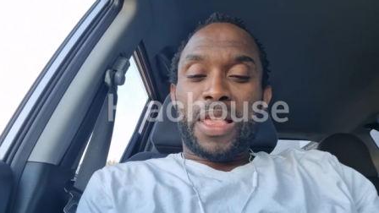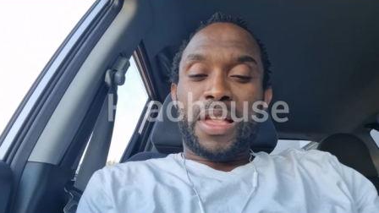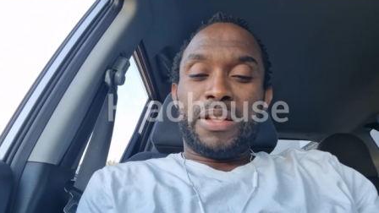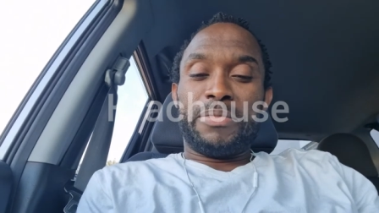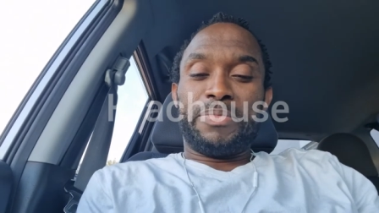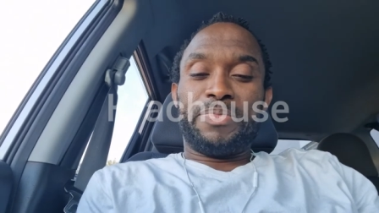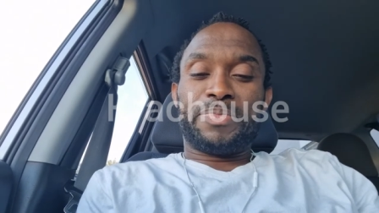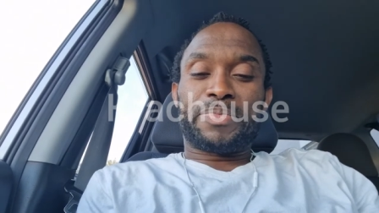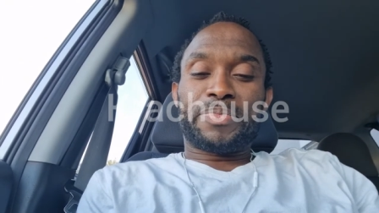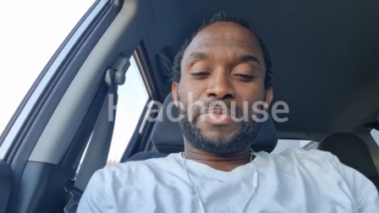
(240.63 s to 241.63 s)

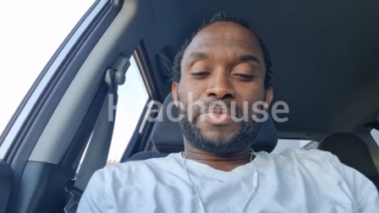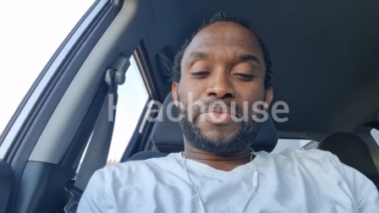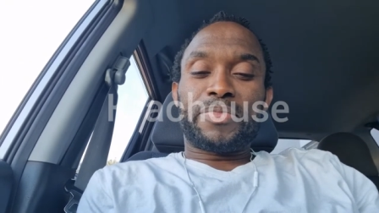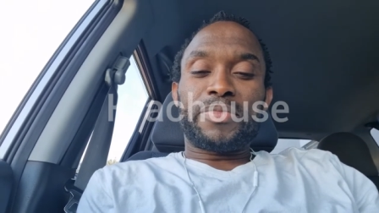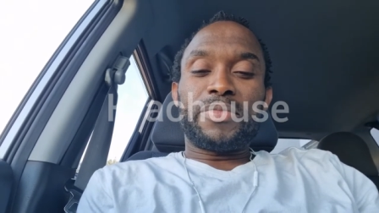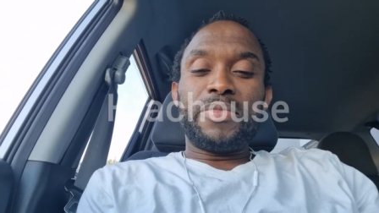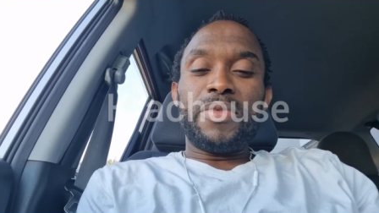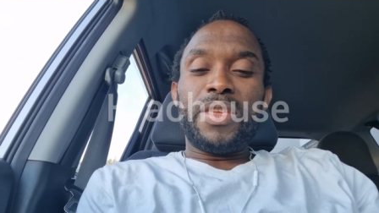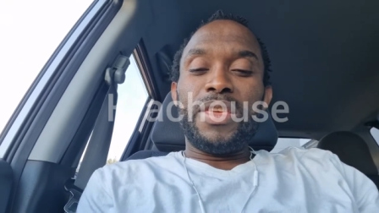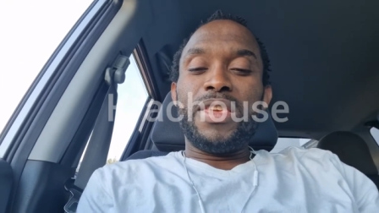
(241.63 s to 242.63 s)
Um
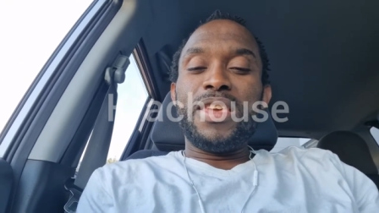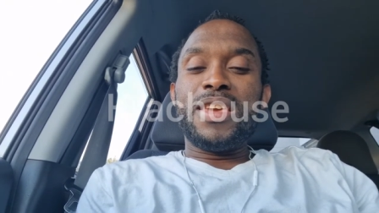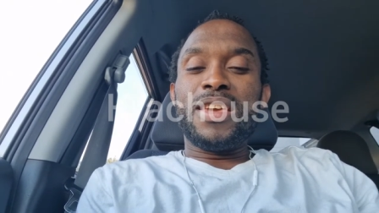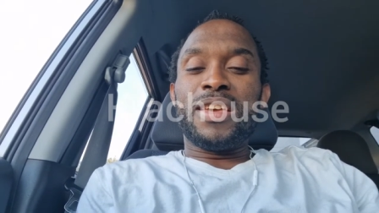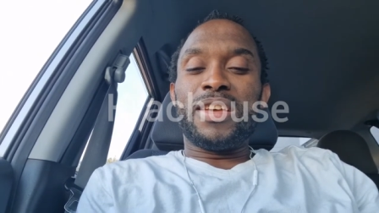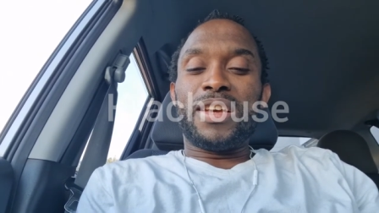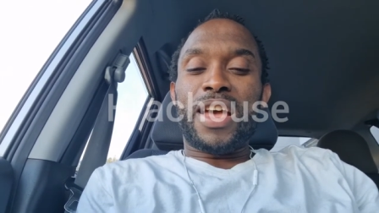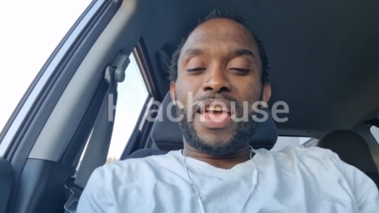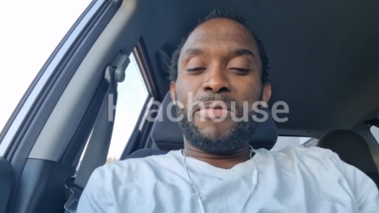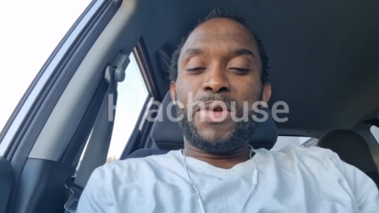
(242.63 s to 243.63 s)
yeah
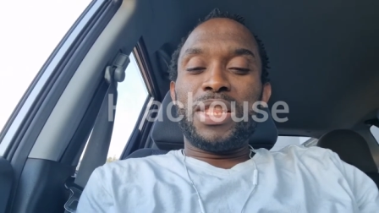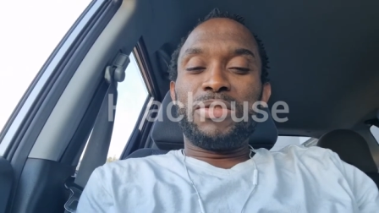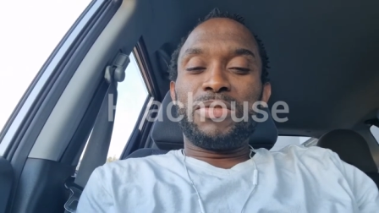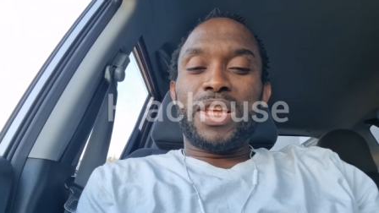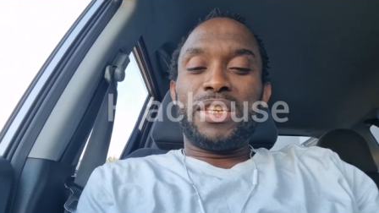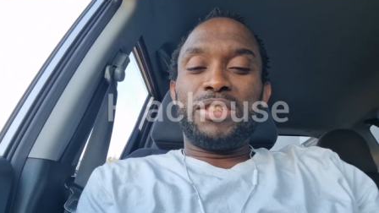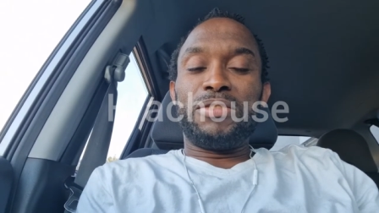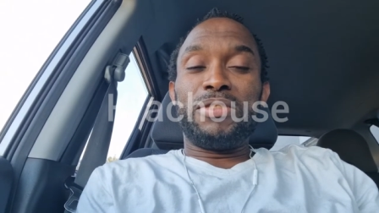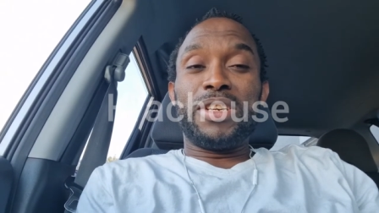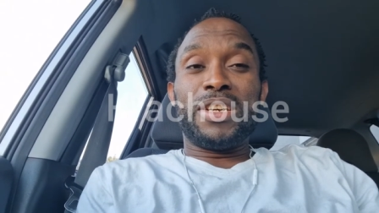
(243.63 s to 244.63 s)
i went to
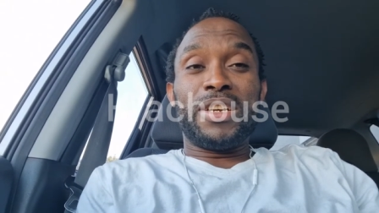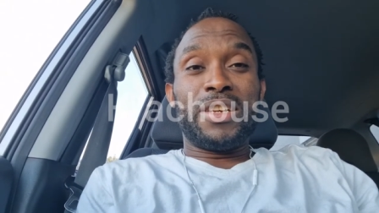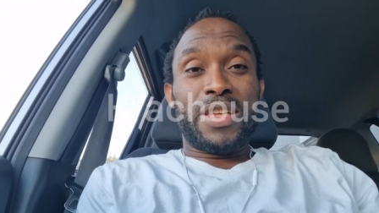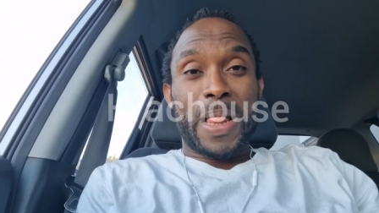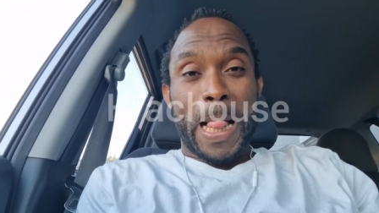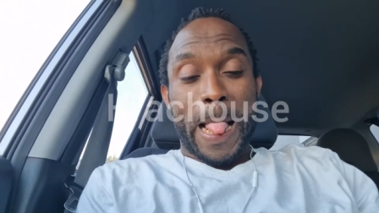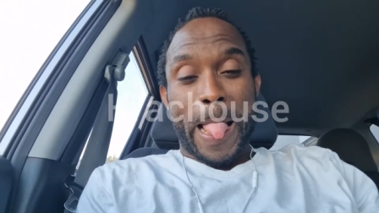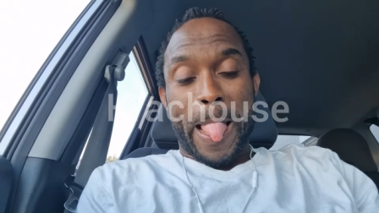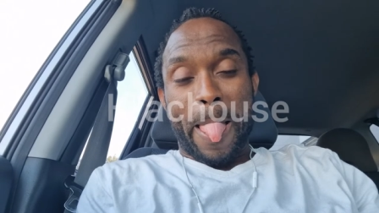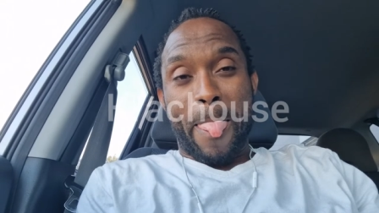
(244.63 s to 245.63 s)
nigeria
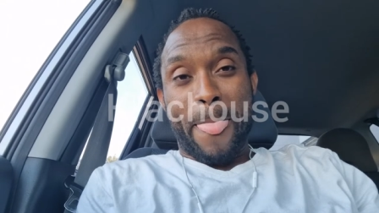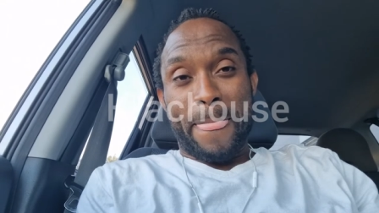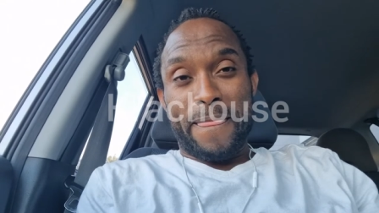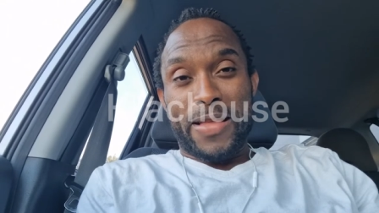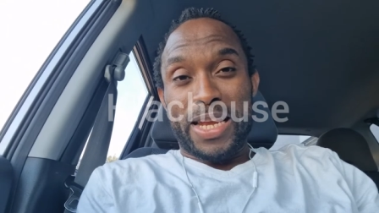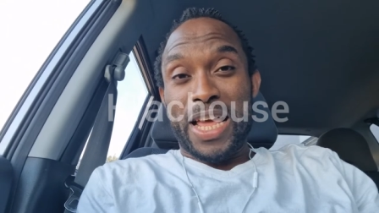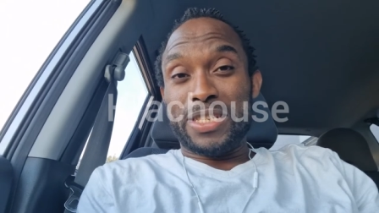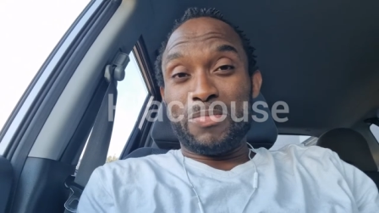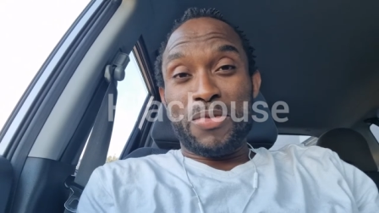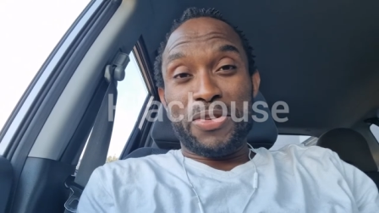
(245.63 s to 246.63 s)

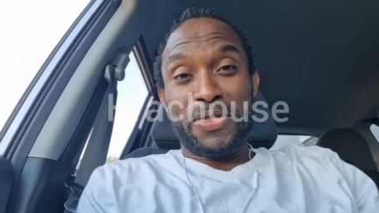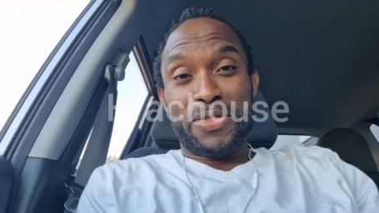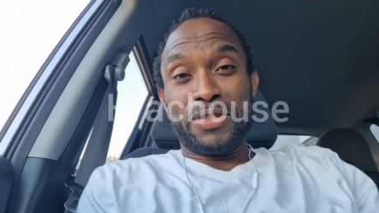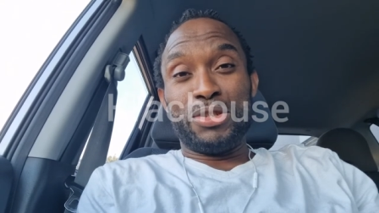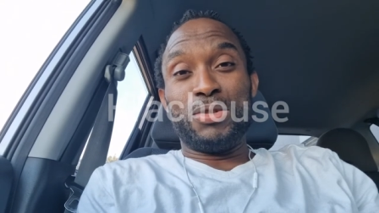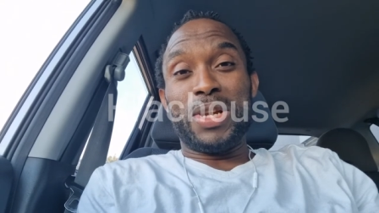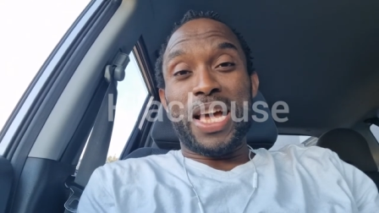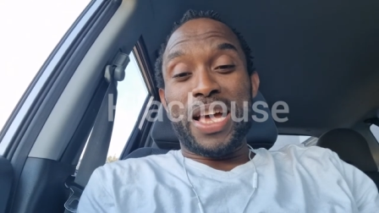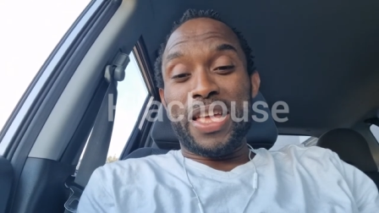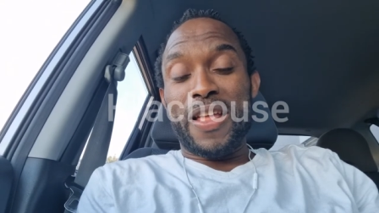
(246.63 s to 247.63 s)
last month
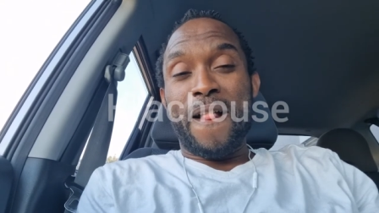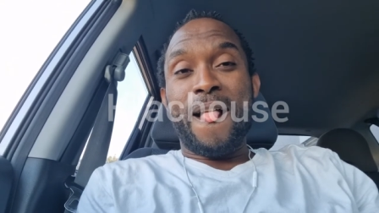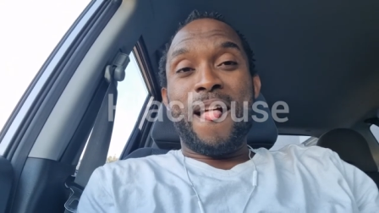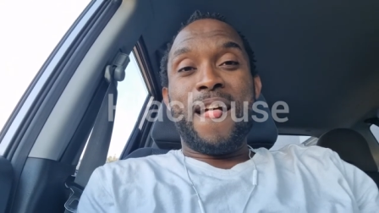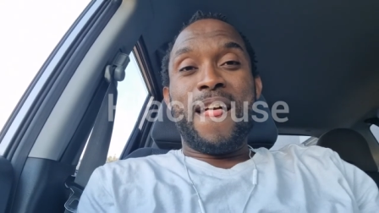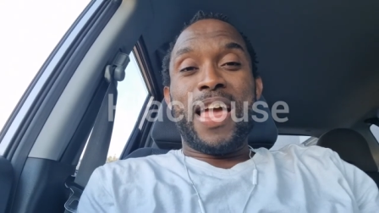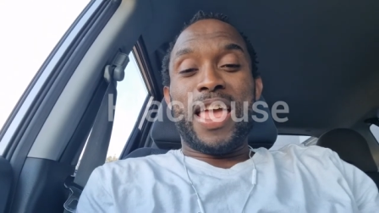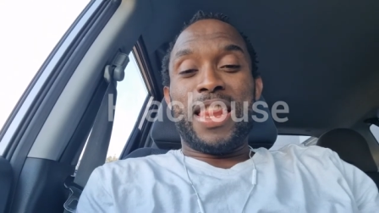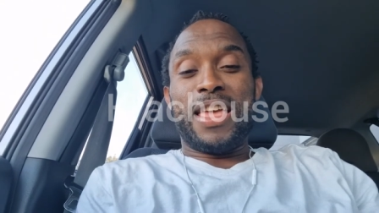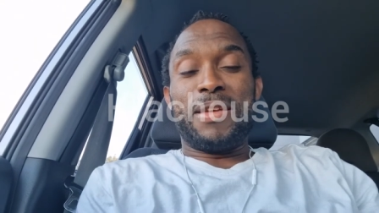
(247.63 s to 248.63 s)
july
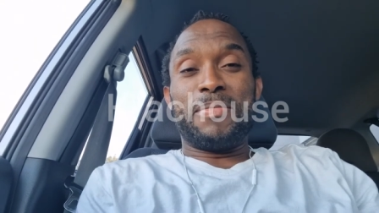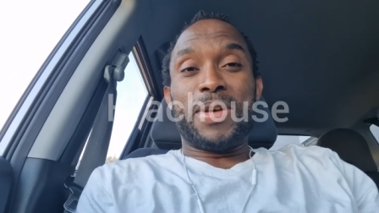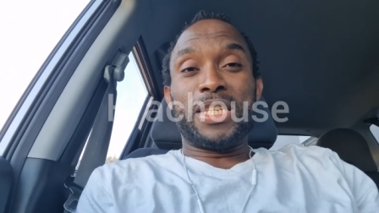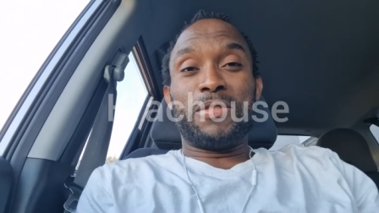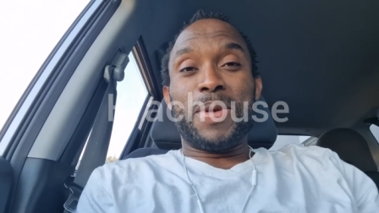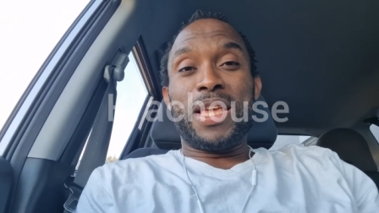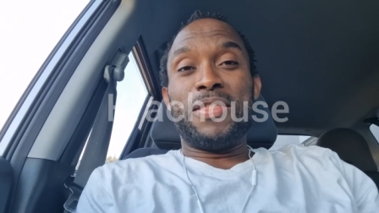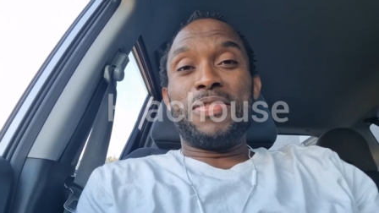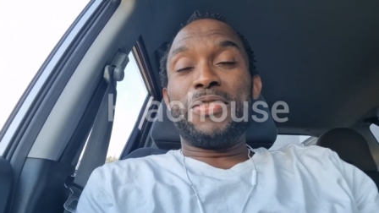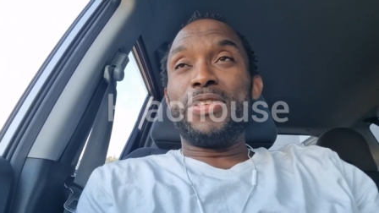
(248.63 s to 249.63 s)
and um, i
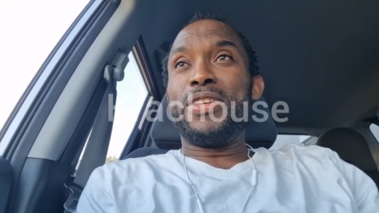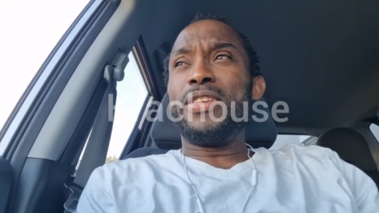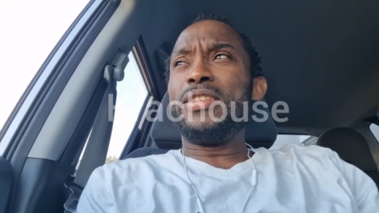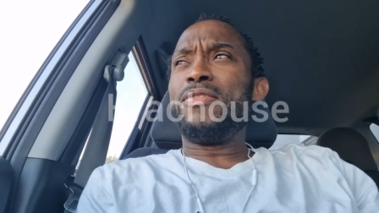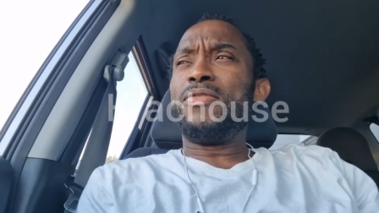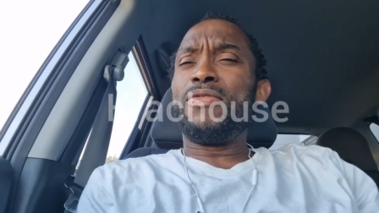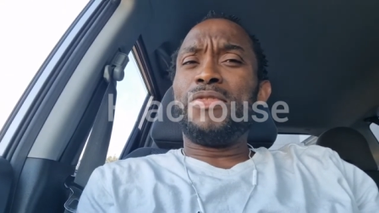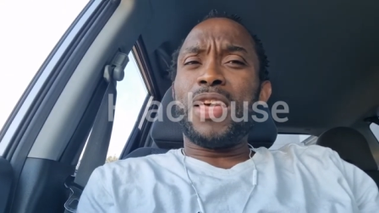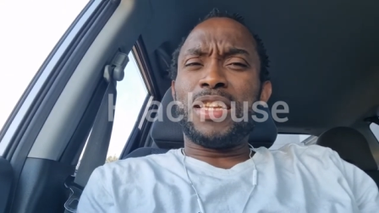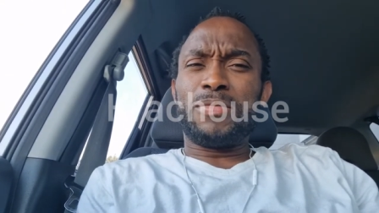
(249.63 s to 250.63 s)
spent three
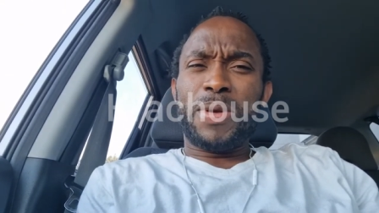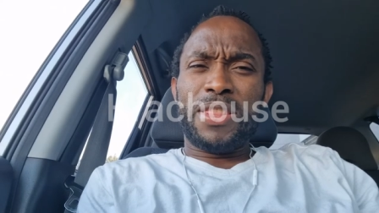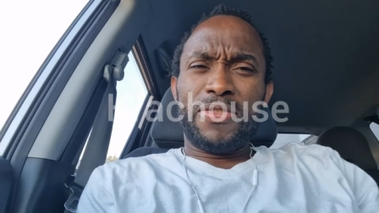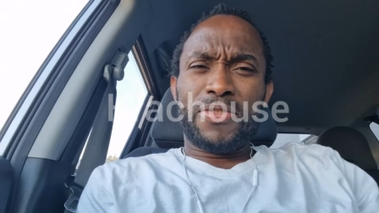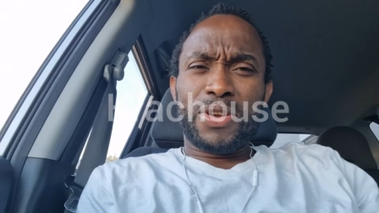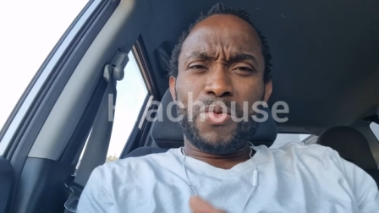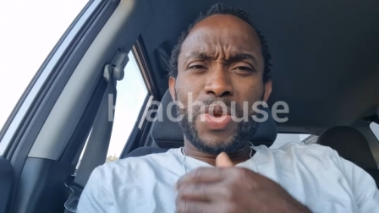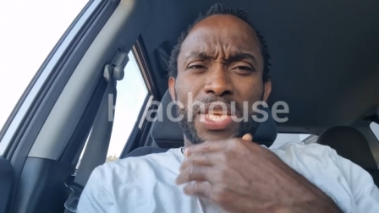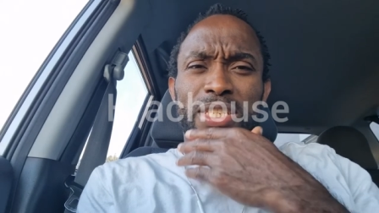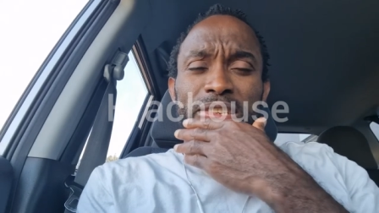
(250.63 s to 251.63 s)
i spent three
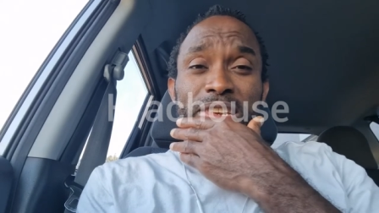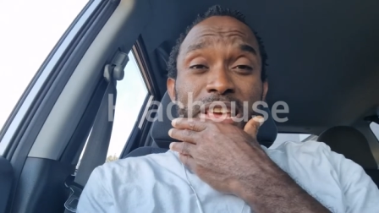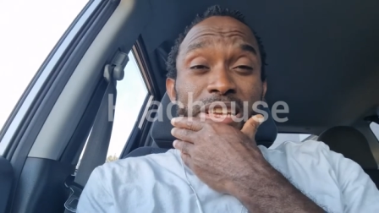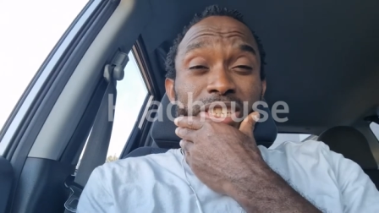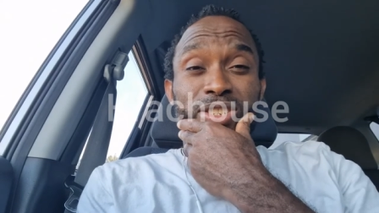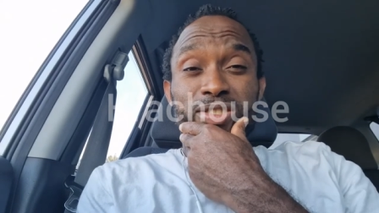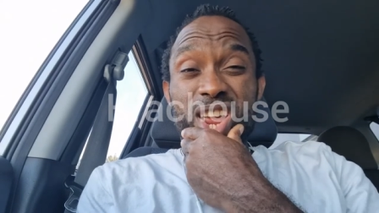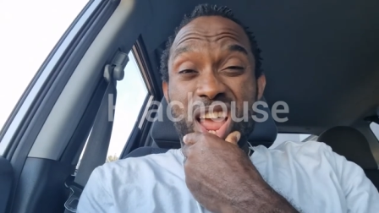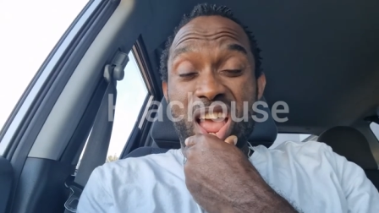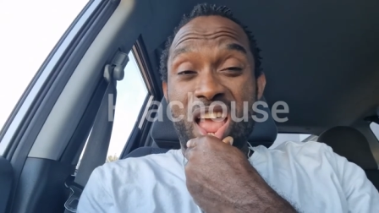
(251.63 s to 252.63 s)
weeks in
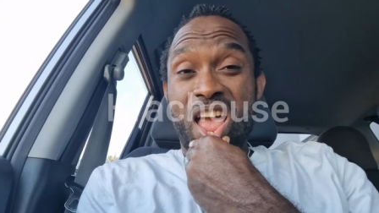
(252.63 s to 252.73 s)
nigeria